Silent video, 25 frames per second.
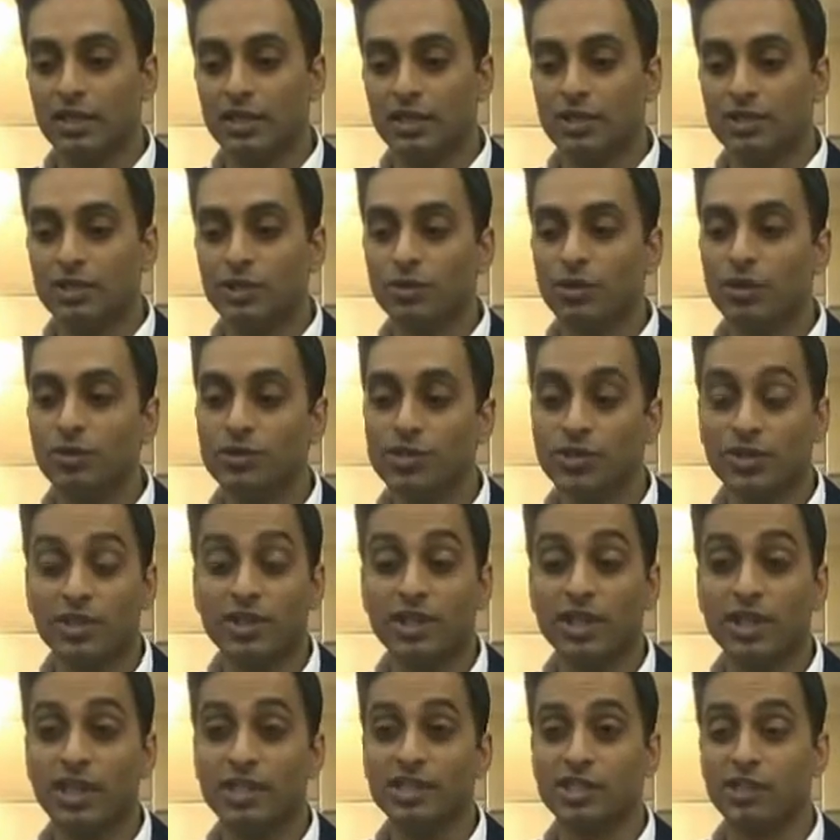So those are the
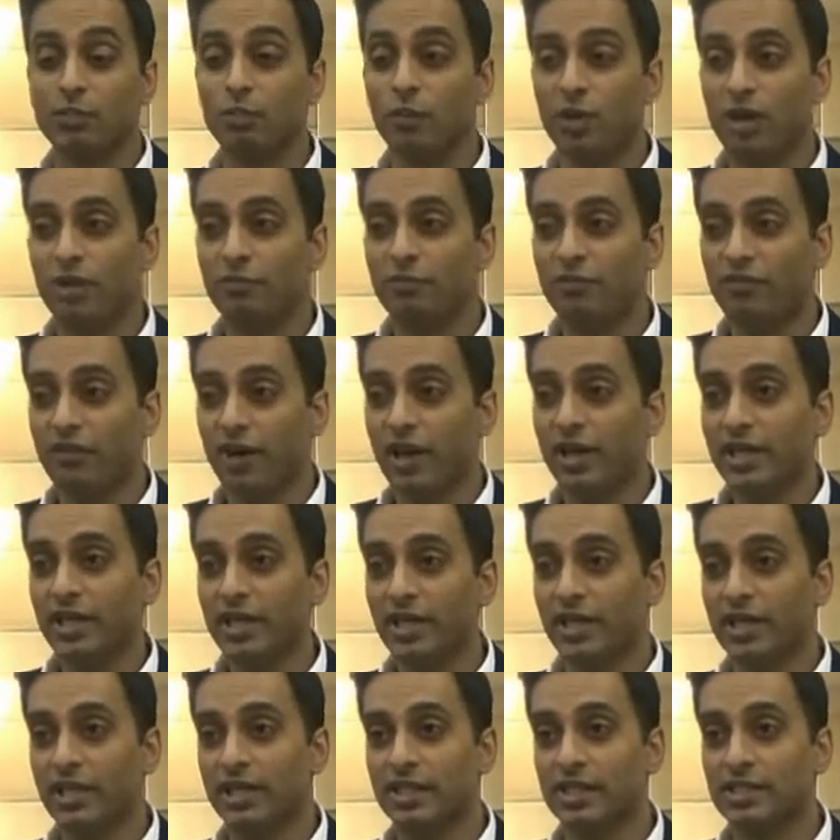things, and what I'm
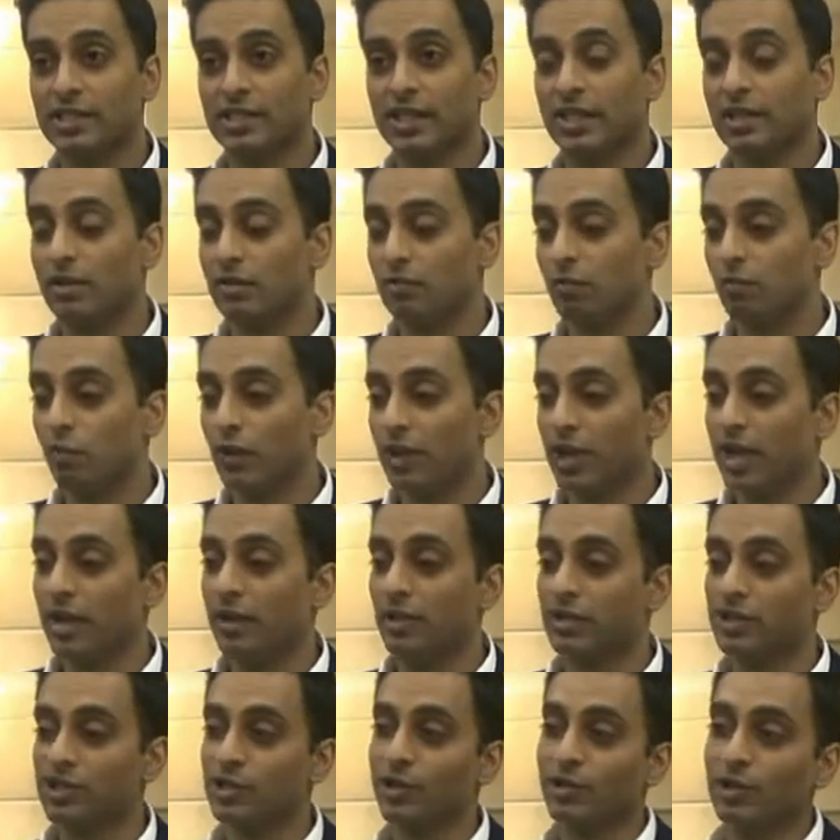finding is that when
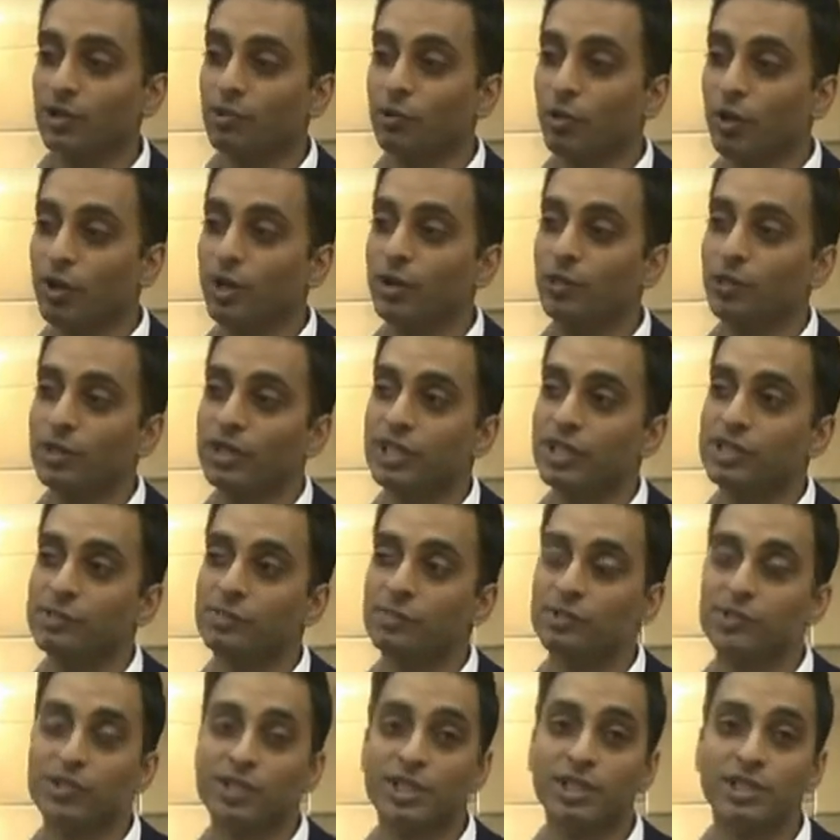I started working with these
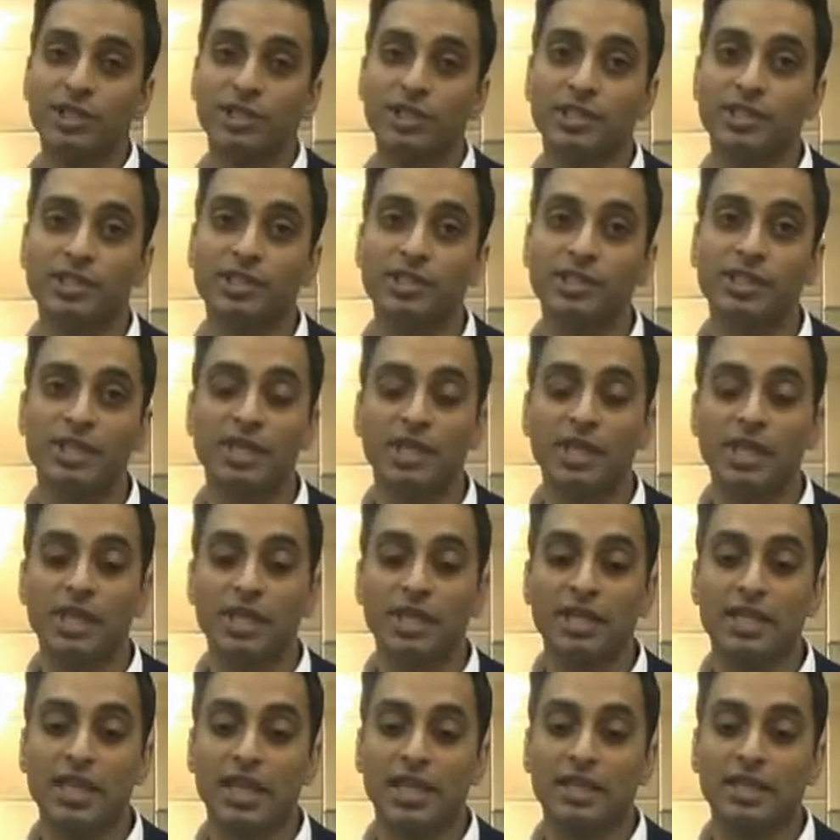musicians,
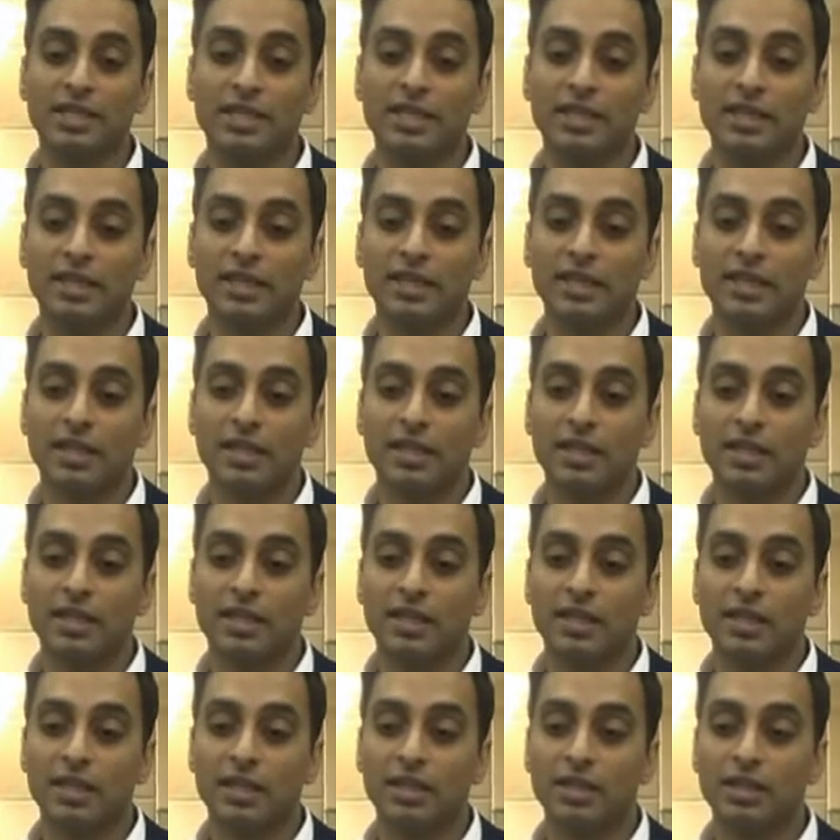that
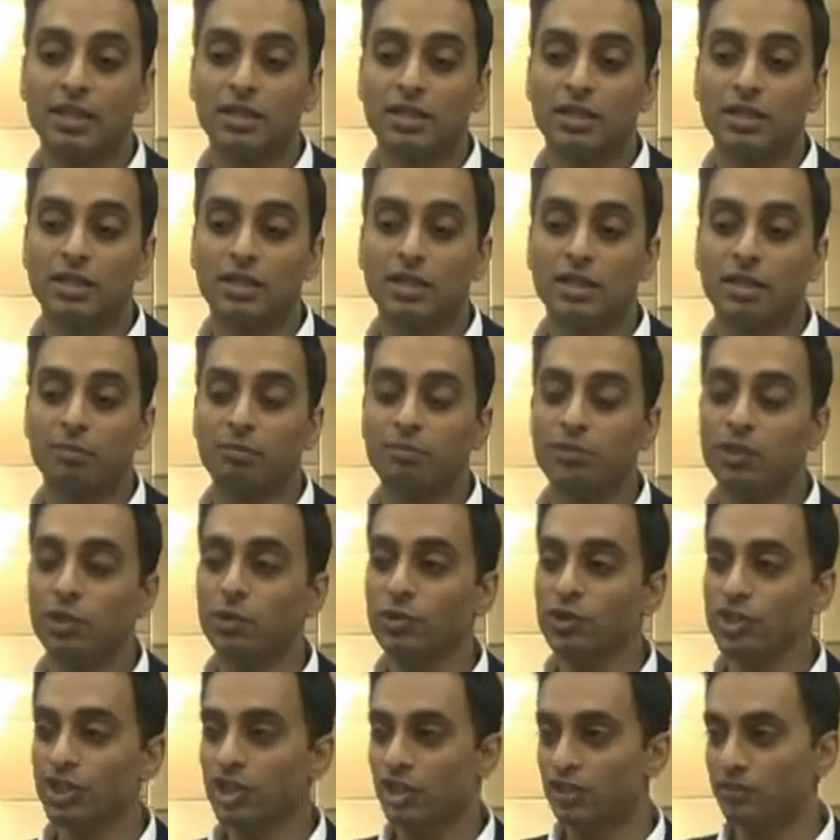the
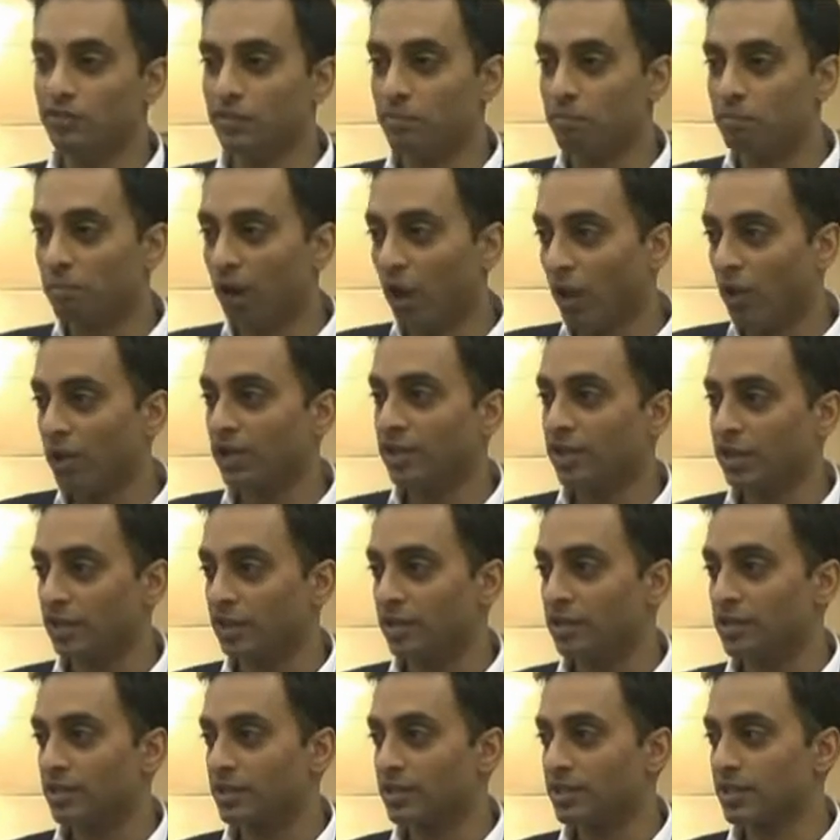music of the
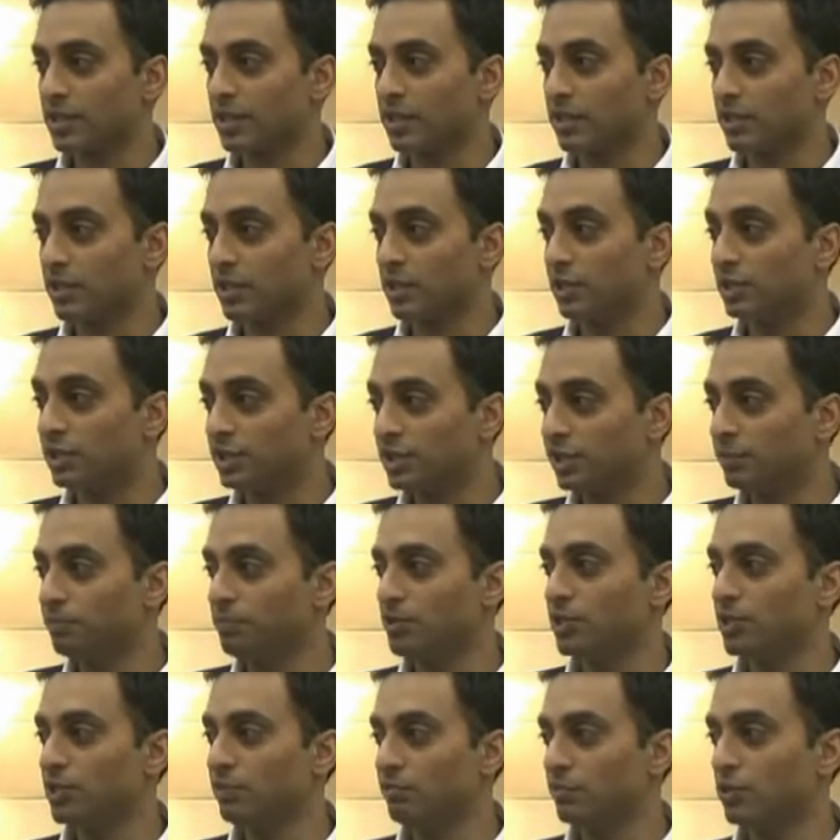Balkans, the
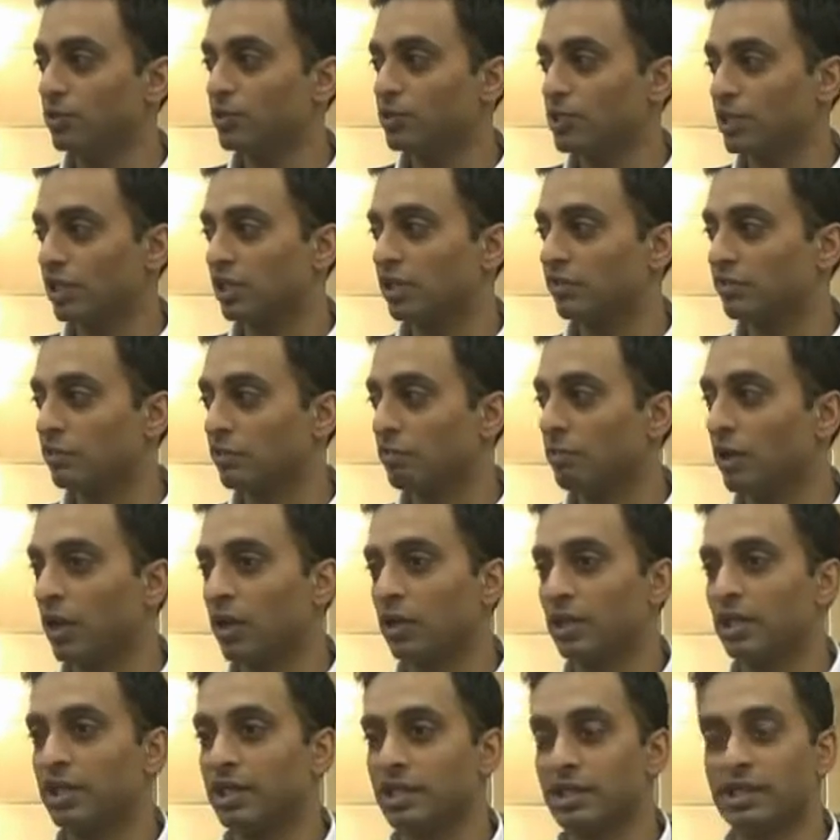gypsy music of the
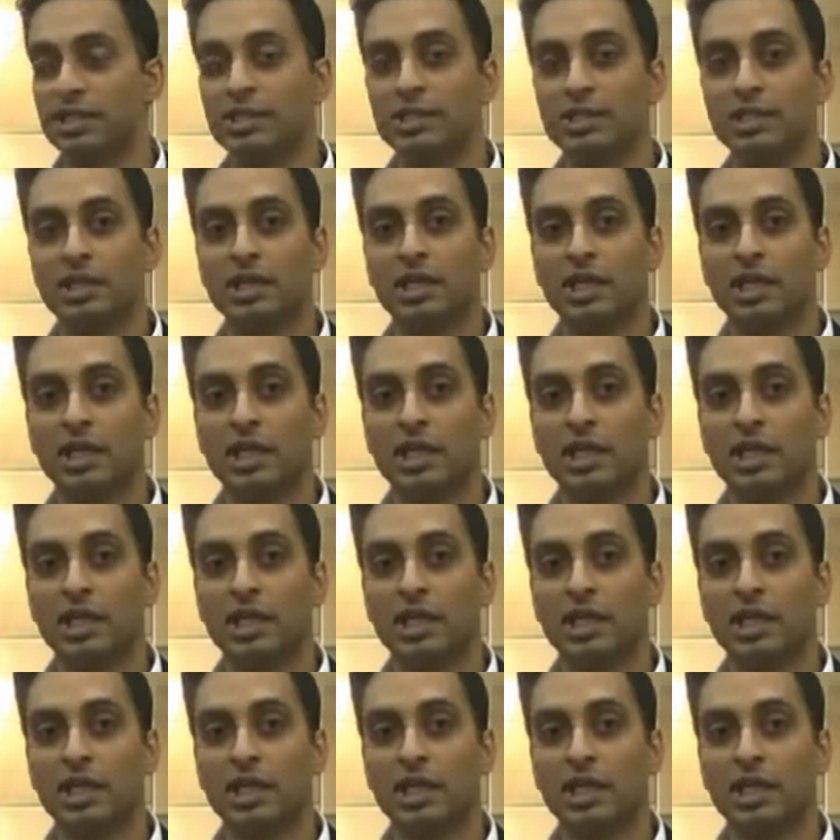Balkans,